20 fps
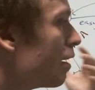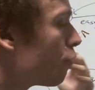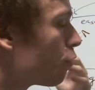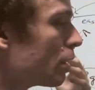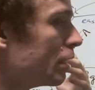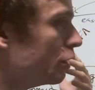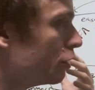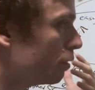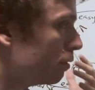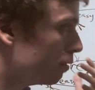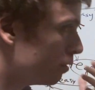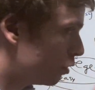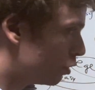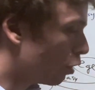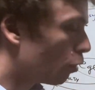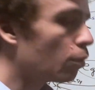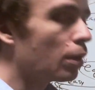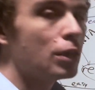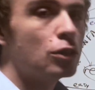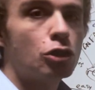if we
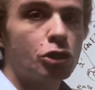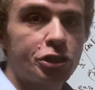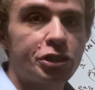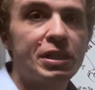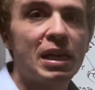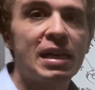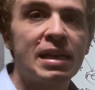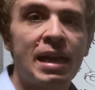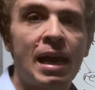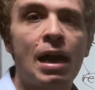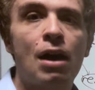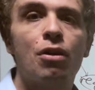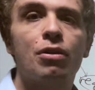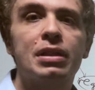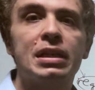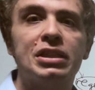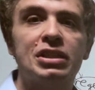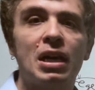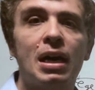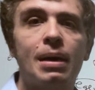don't understand how
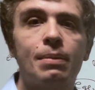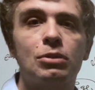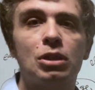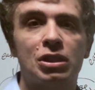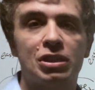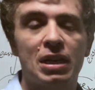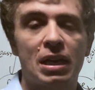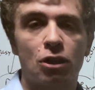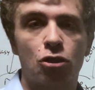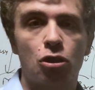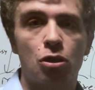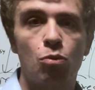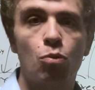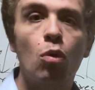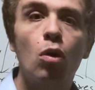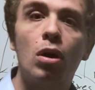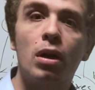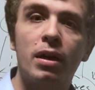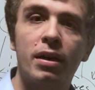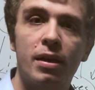these objects actually
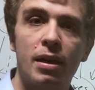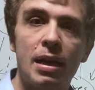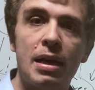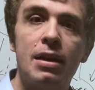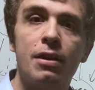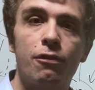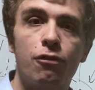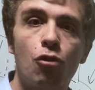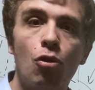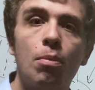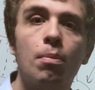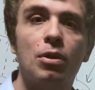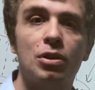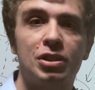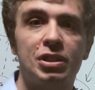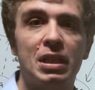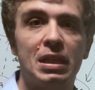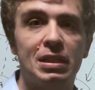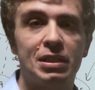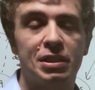work in a formal
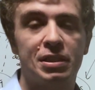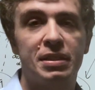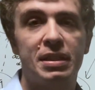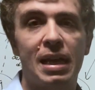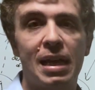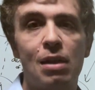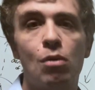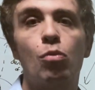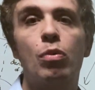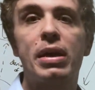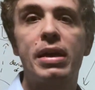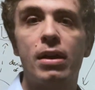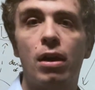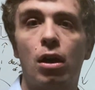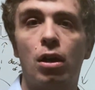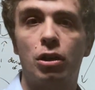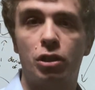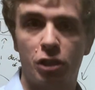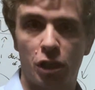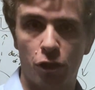sense, then we
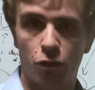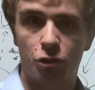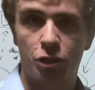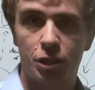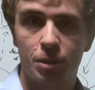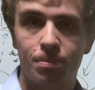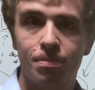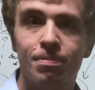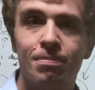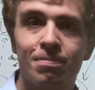are toast.